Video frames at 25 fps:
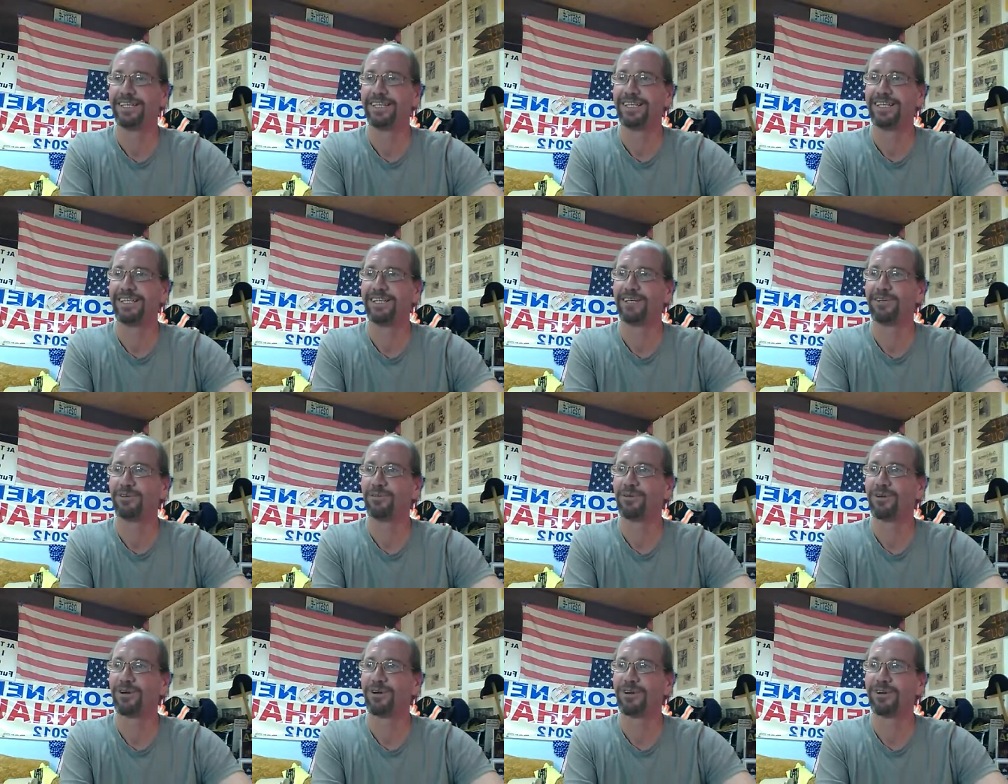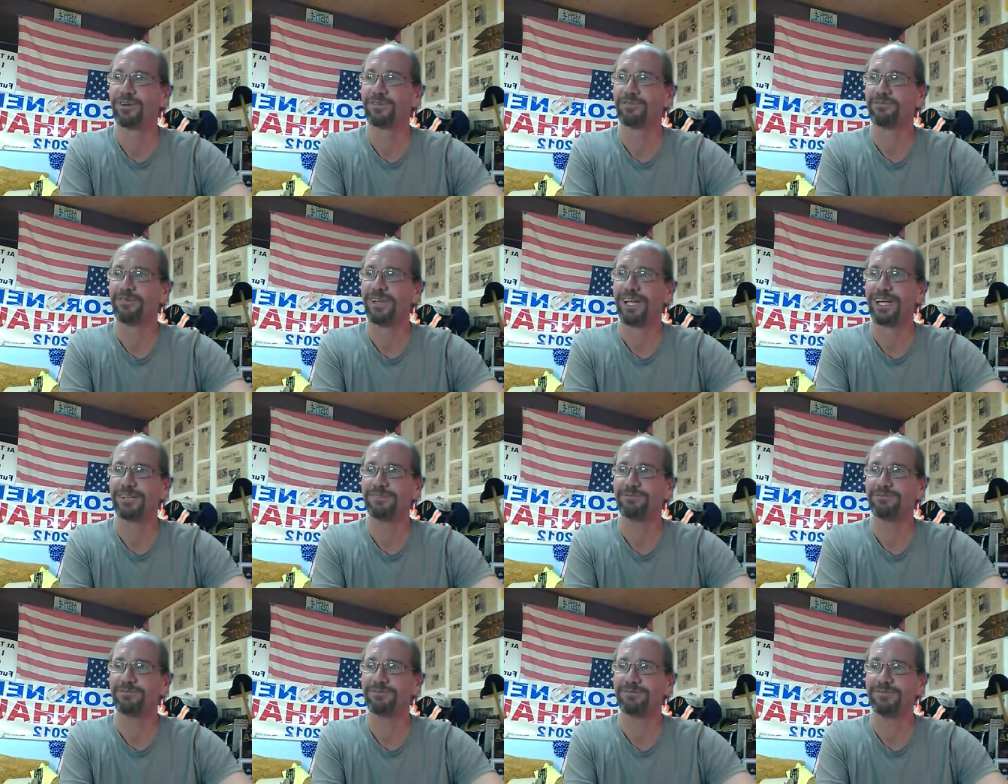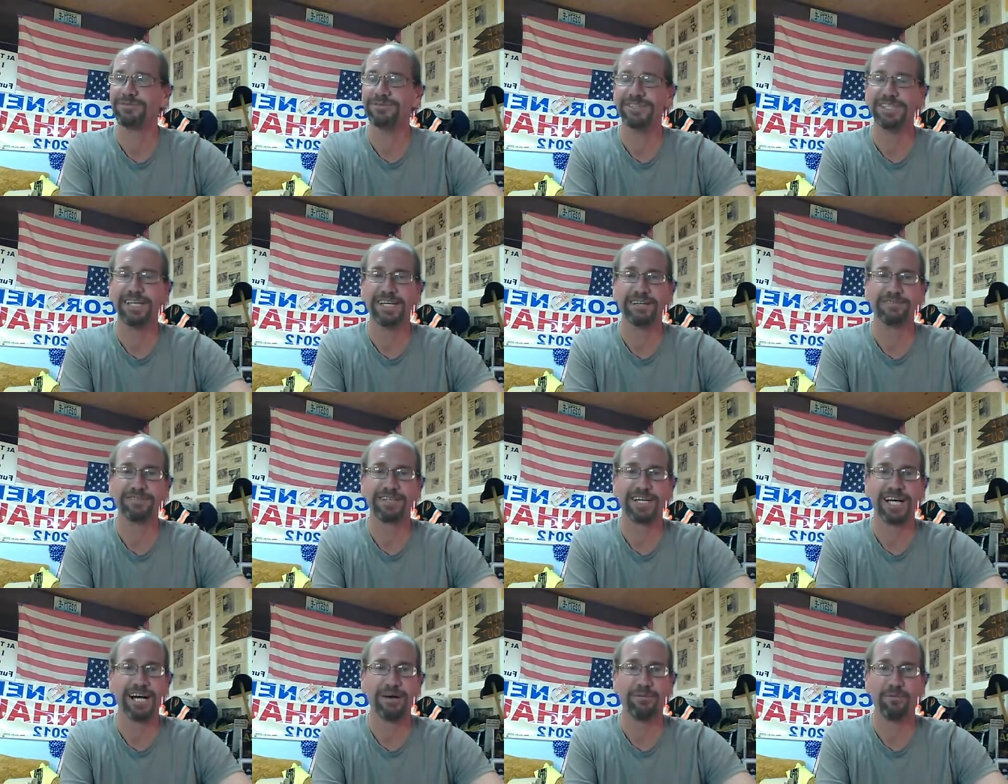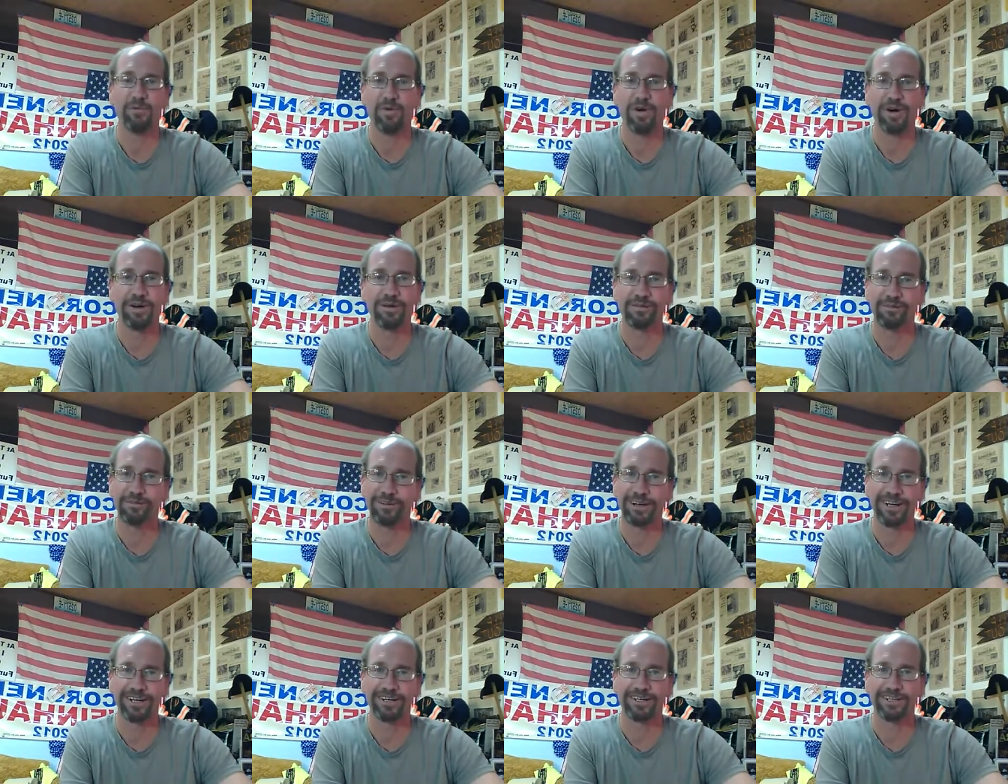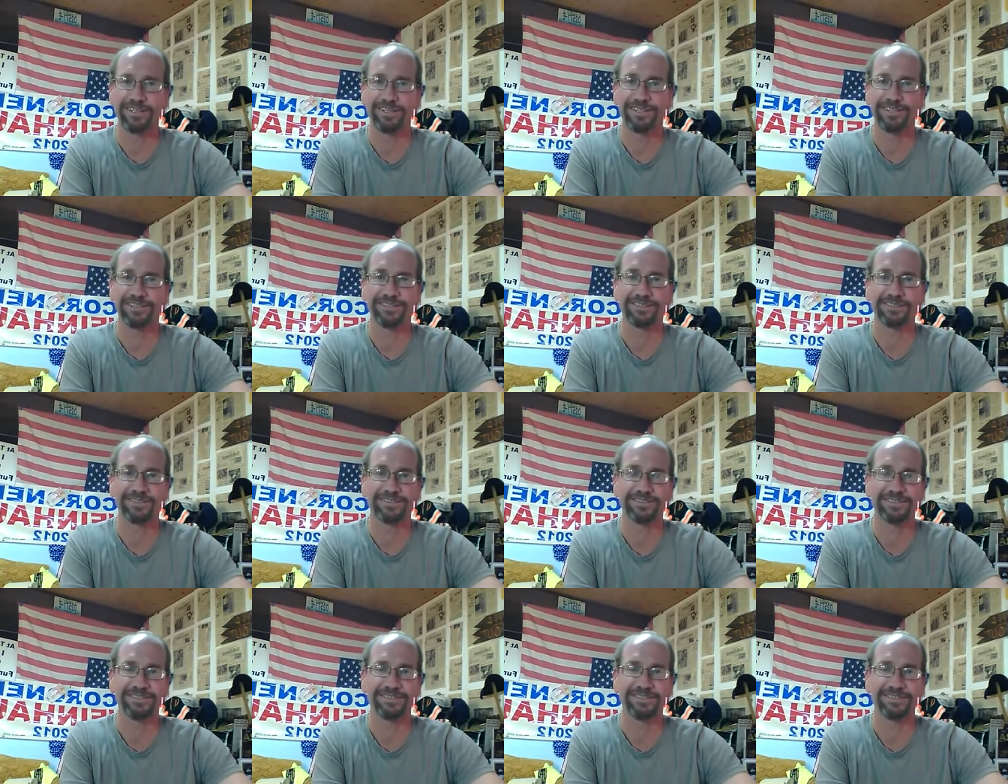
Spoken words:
You know, we're on like DEFCON 1 around here.